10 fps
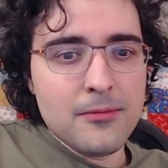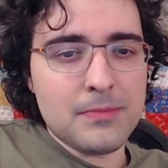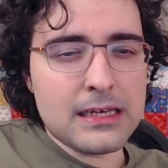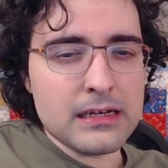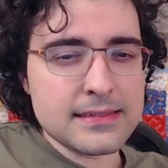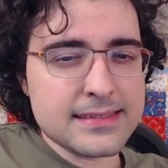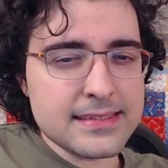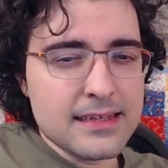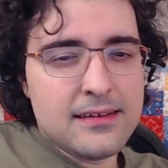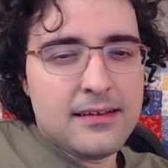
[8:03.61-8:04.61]
Because
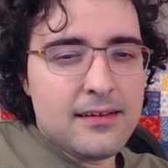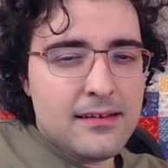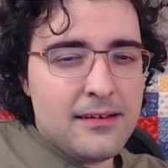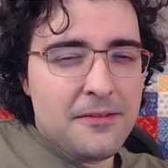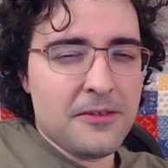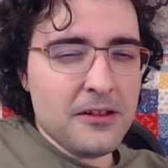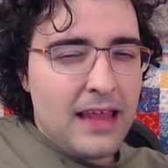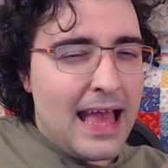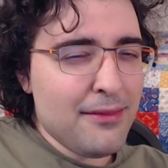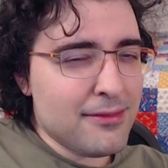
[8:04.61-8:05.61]
the
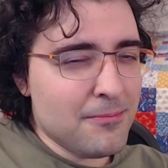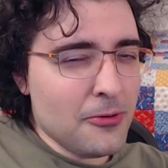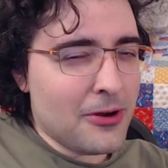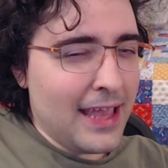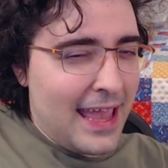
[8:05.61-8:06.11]
last book